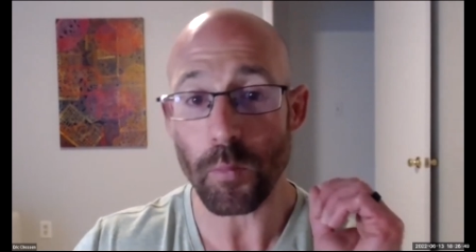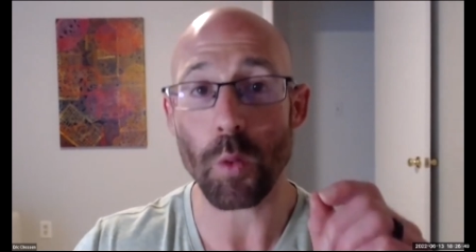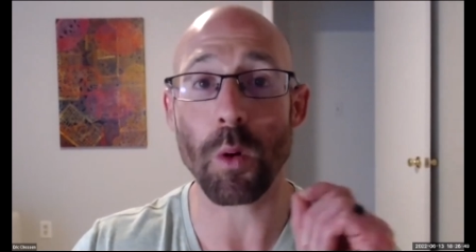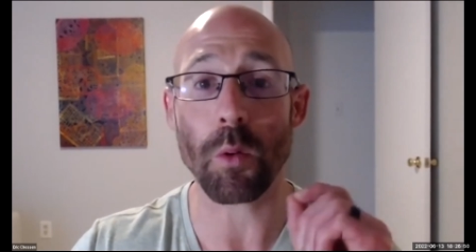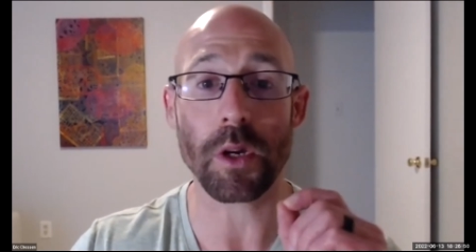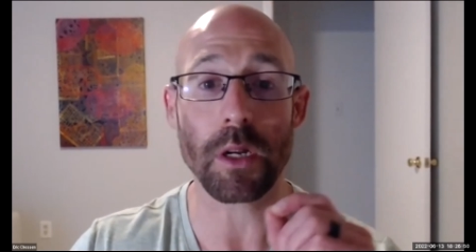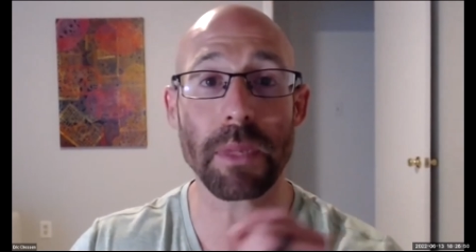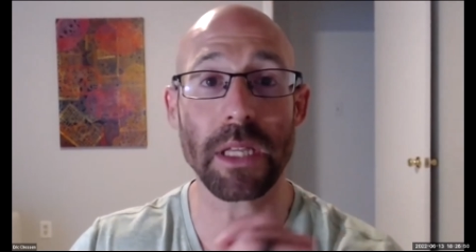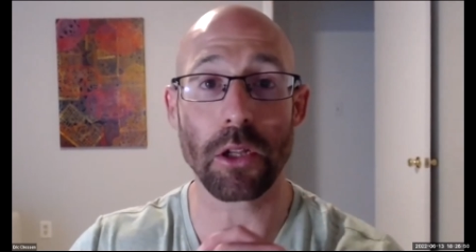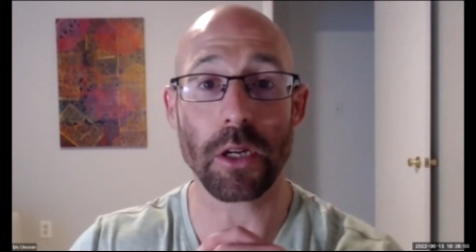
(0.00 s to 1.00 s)
what we're going to
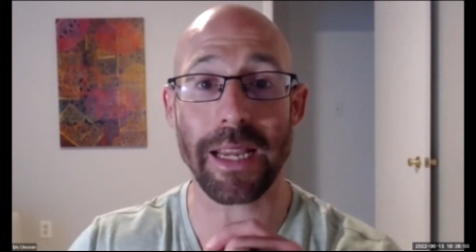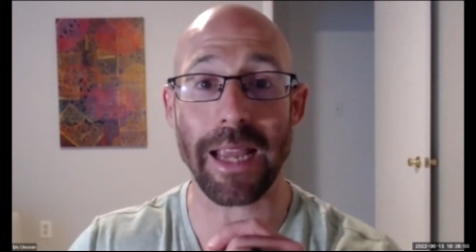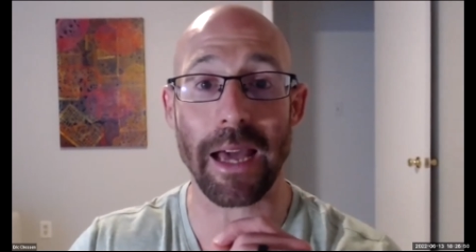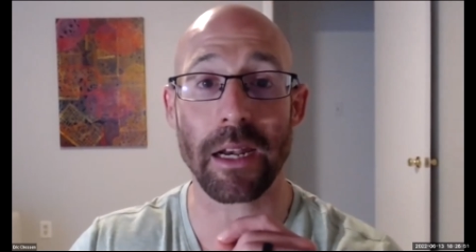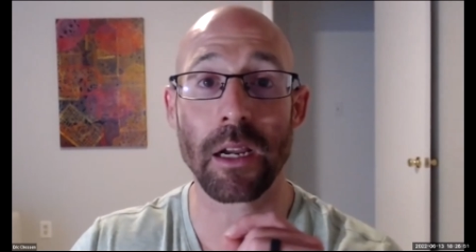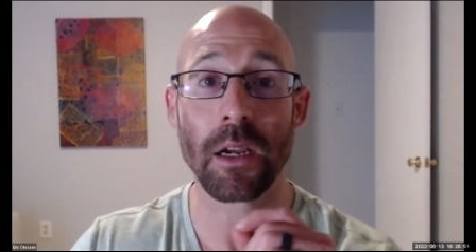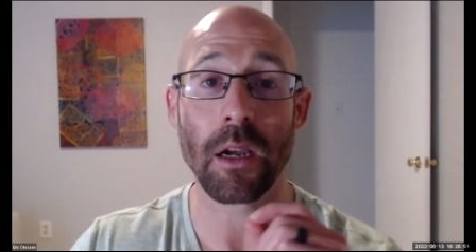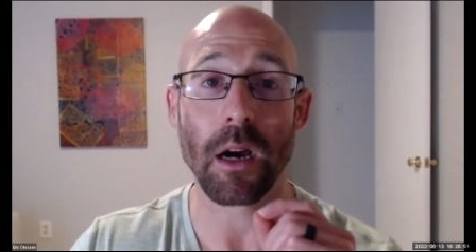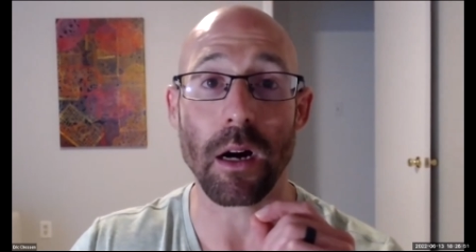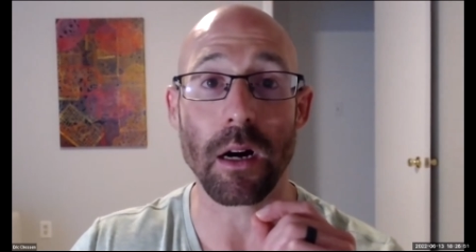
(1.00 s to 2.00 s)
be looking at
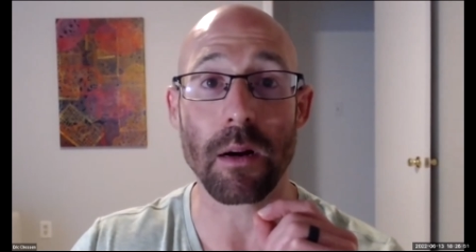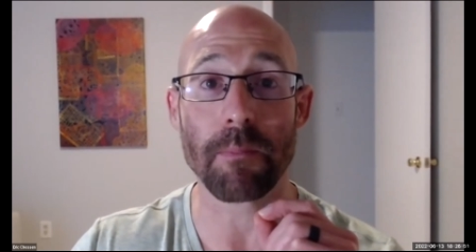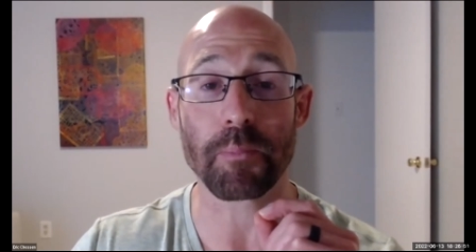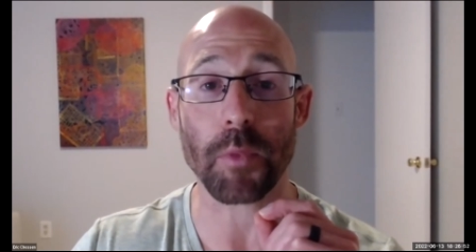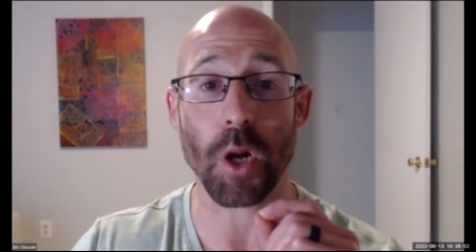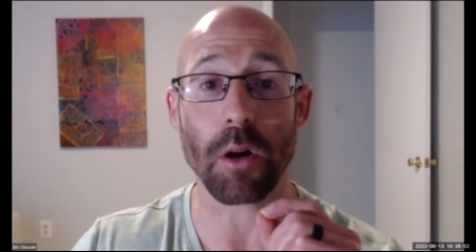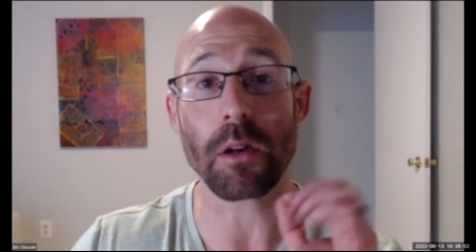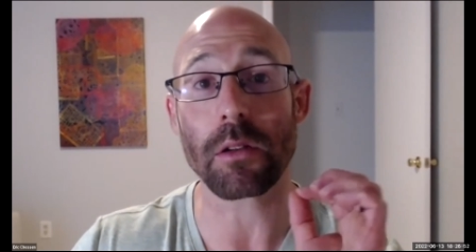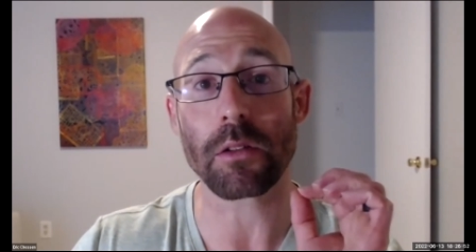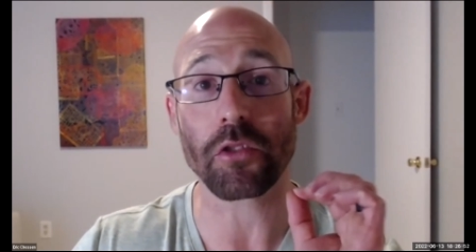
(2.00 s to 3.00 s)
um,
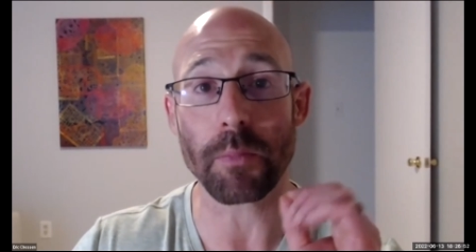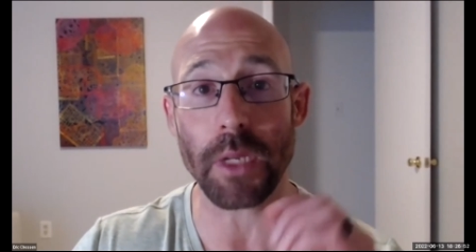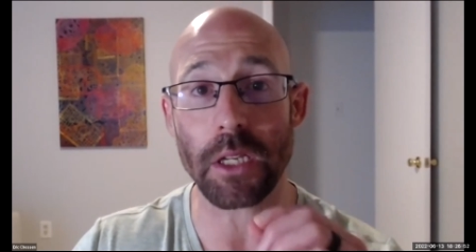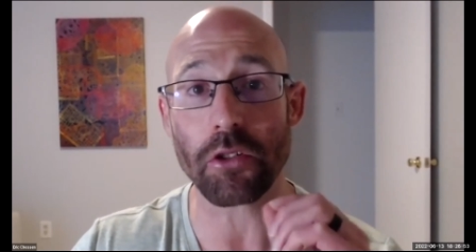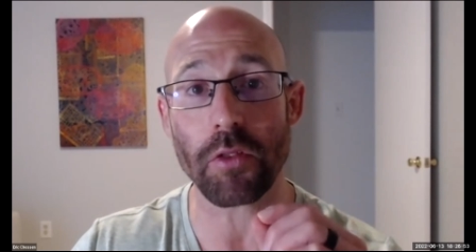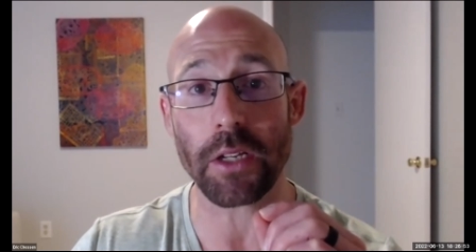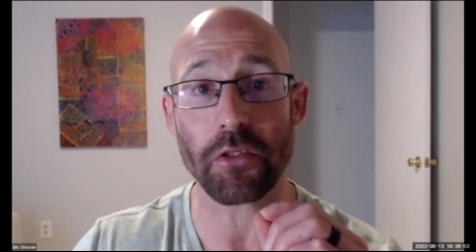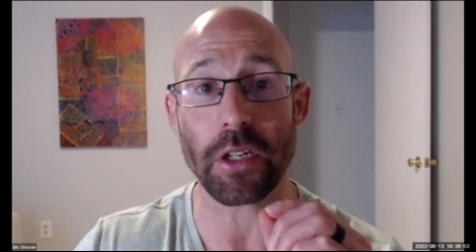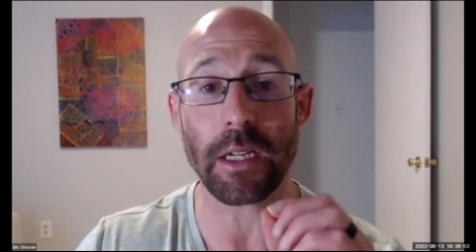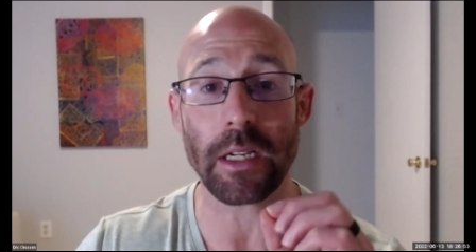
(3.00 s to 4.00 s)
are some
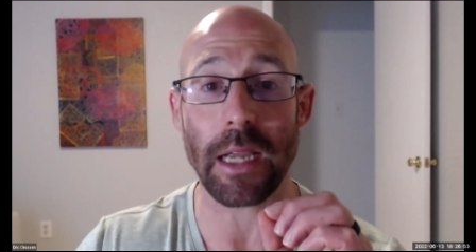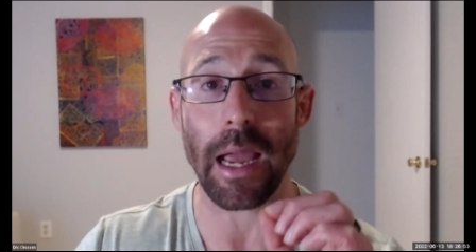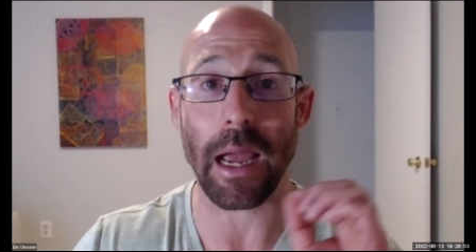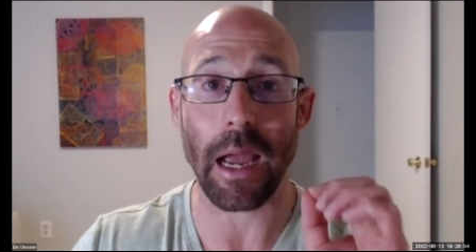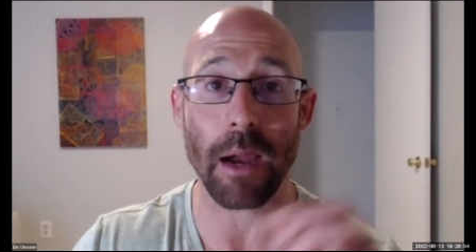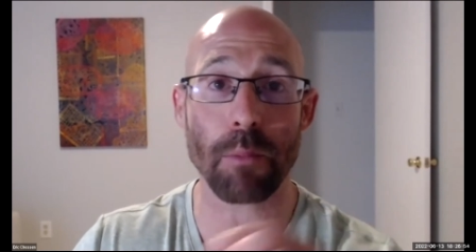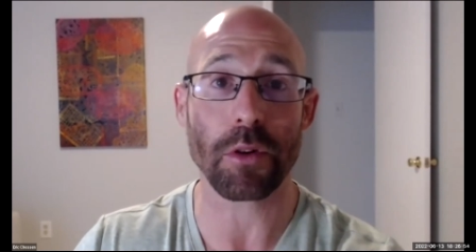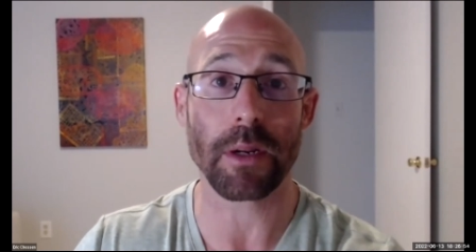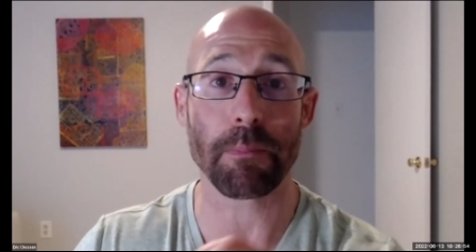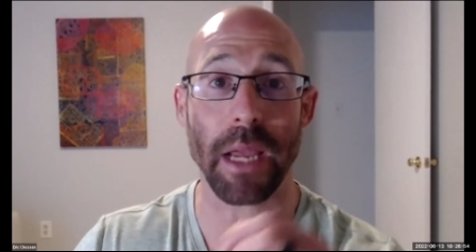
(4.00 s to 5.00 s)
interesting
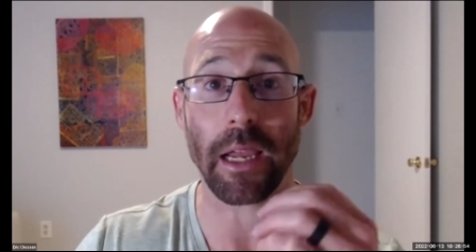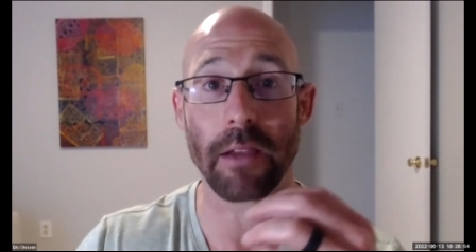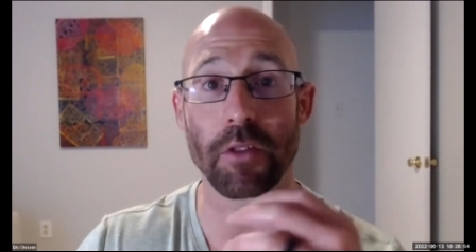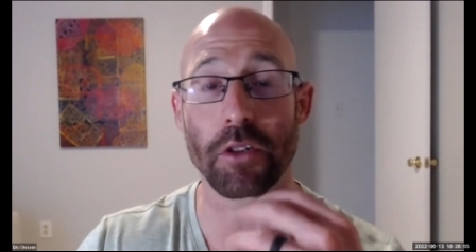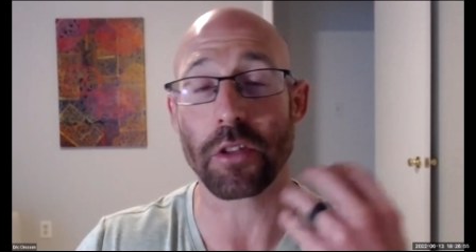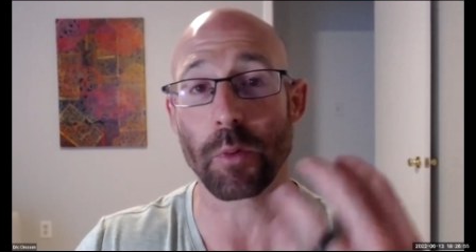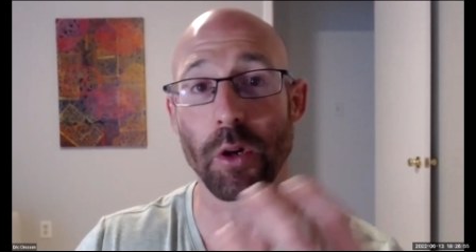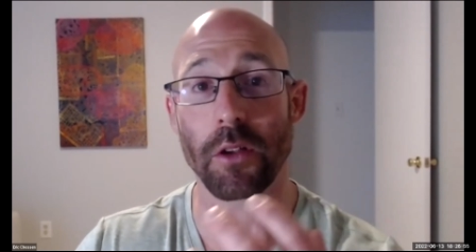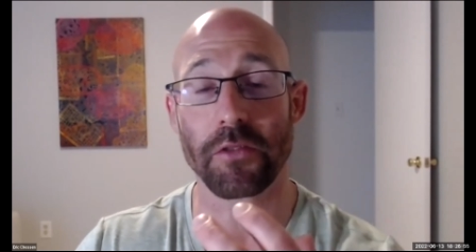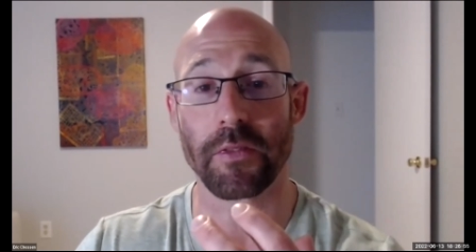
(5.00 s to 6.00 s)
aberrant behaviors that we
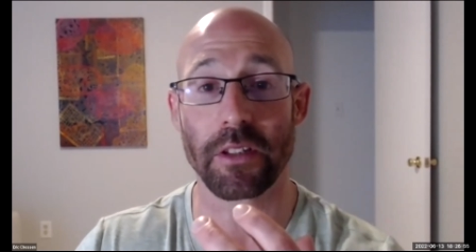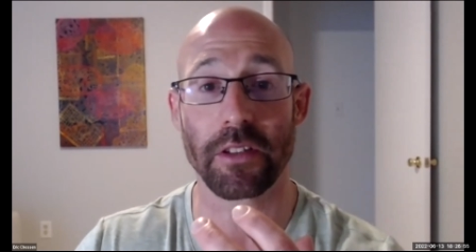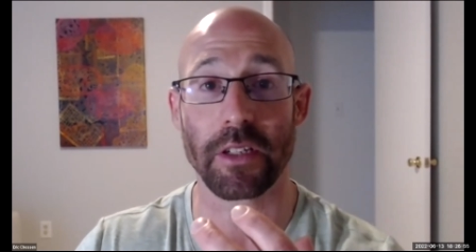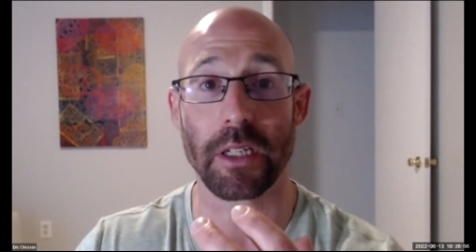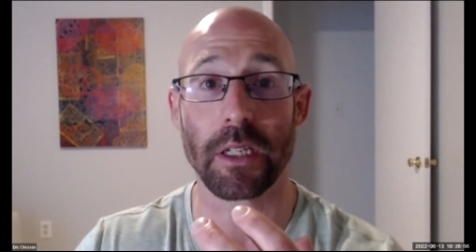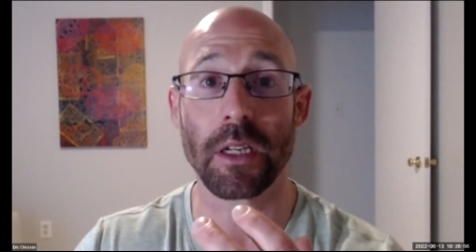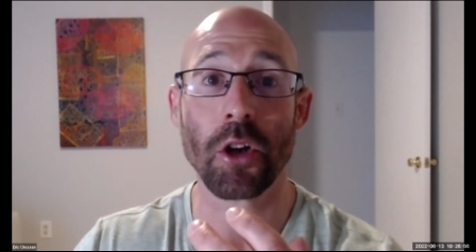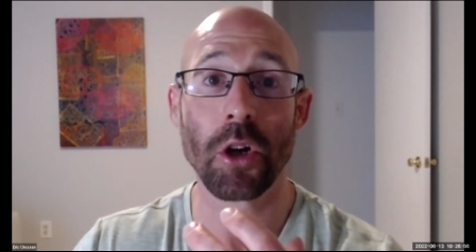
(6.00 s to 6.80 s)
often see